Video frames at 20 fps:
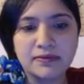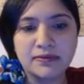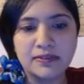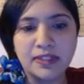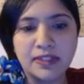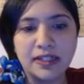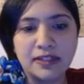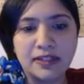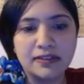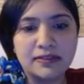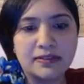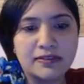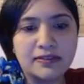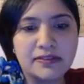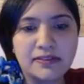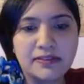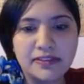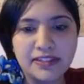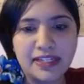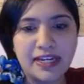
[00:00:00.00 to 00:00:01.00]
Yeah.
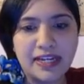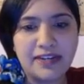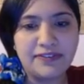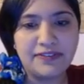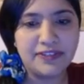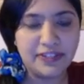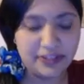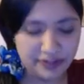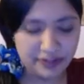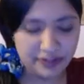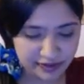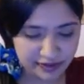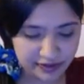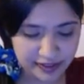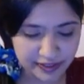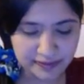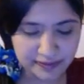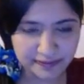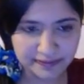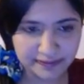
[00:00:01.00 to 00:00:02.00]
See, I have a touch
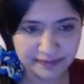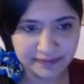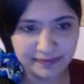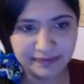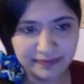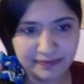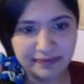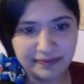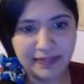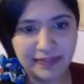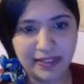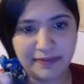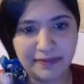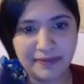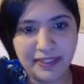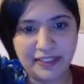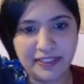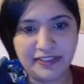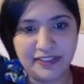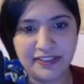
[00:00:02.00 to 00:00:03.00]
screen, and
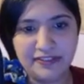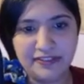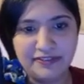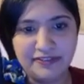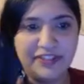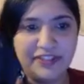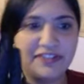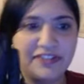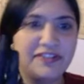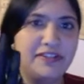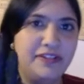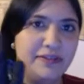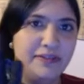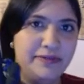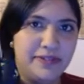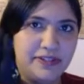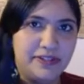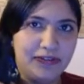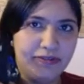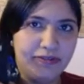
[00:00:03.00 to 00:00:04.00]
my glove doesn't
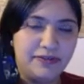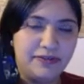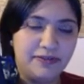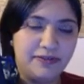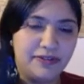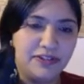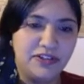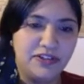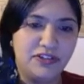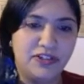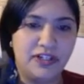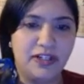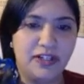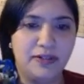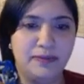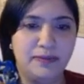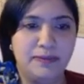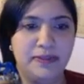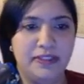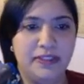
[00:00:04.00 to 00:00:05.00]
always do a good
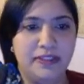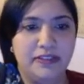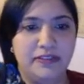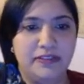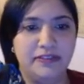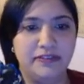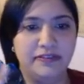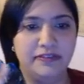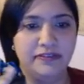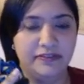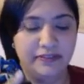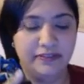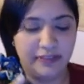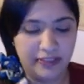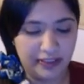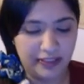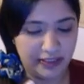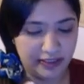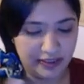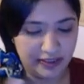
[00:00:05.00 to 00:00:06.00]
job of
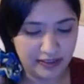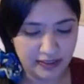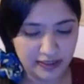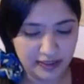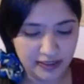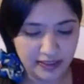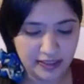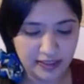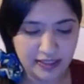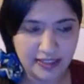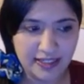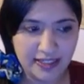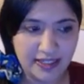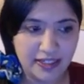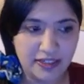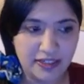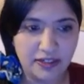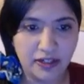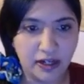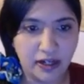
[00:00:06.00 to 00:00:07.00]

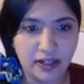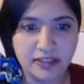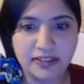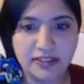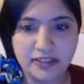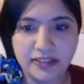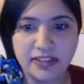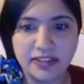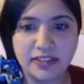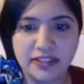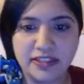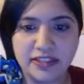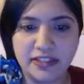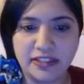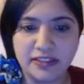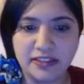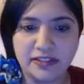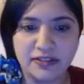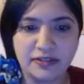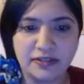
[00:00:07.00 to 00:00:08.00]
not
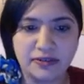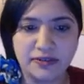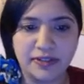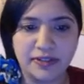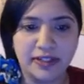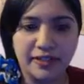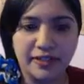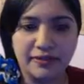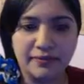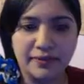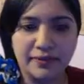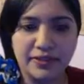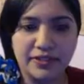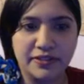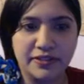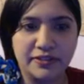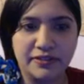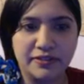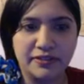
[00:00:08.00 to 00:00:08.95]
touching the screen, which is